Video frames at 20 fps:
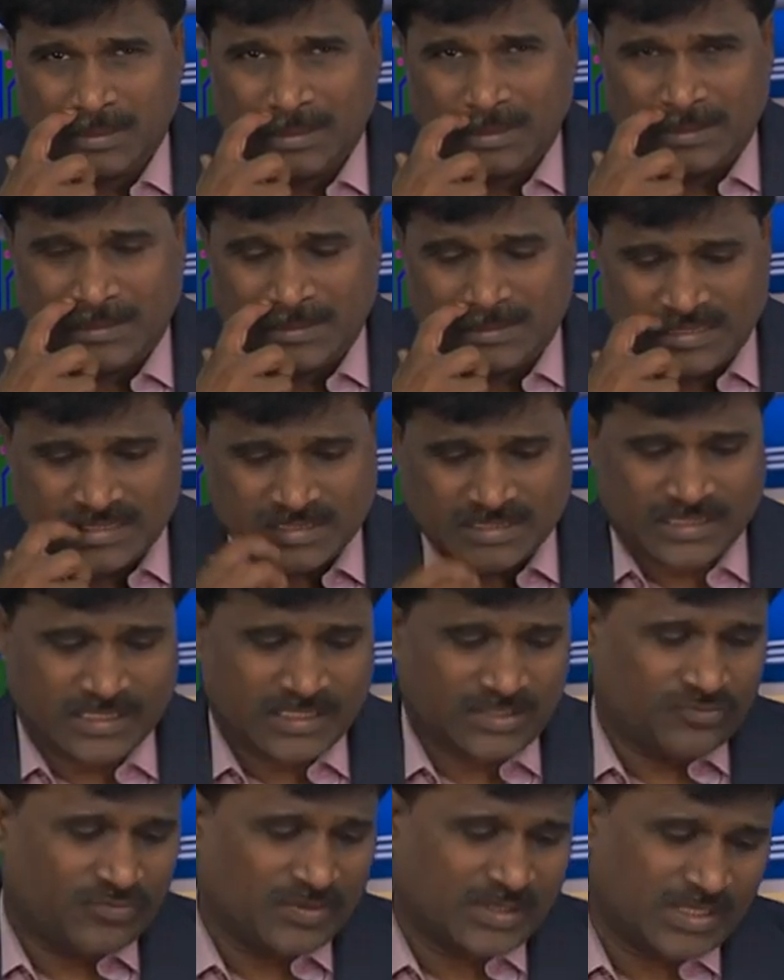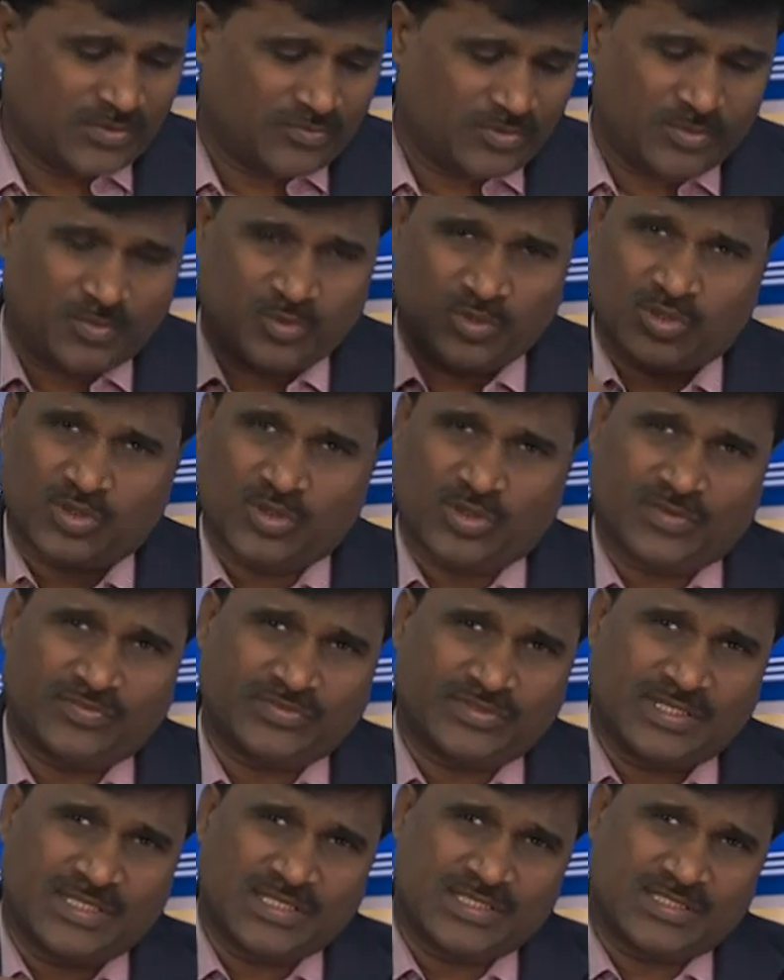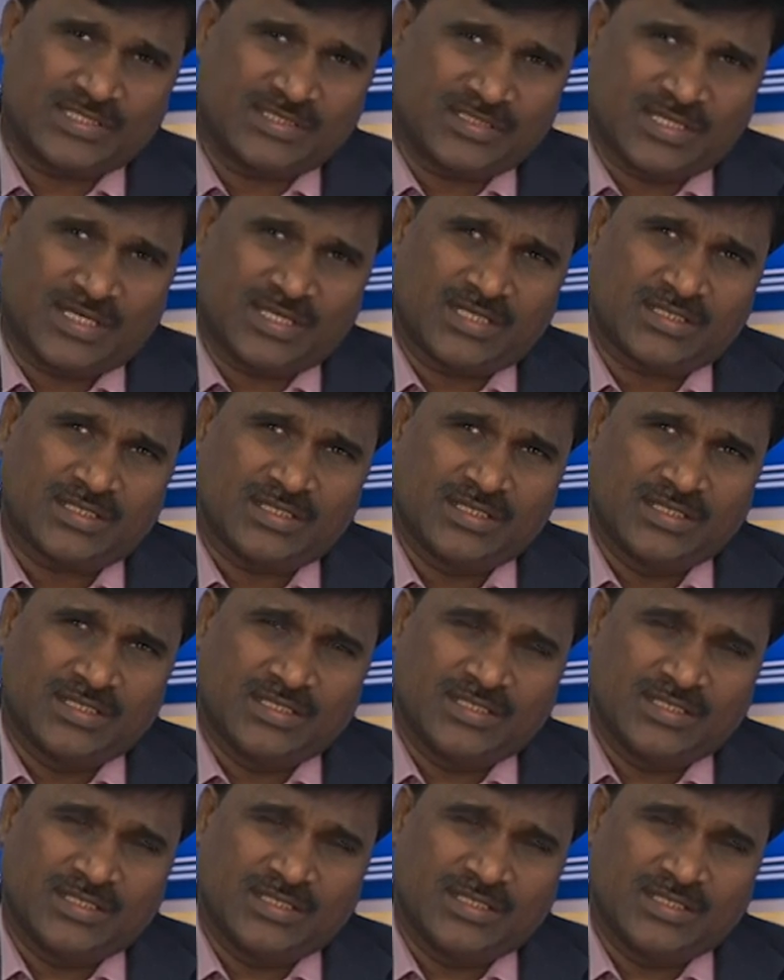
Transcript: It is just like a well, we put a lot of things in that.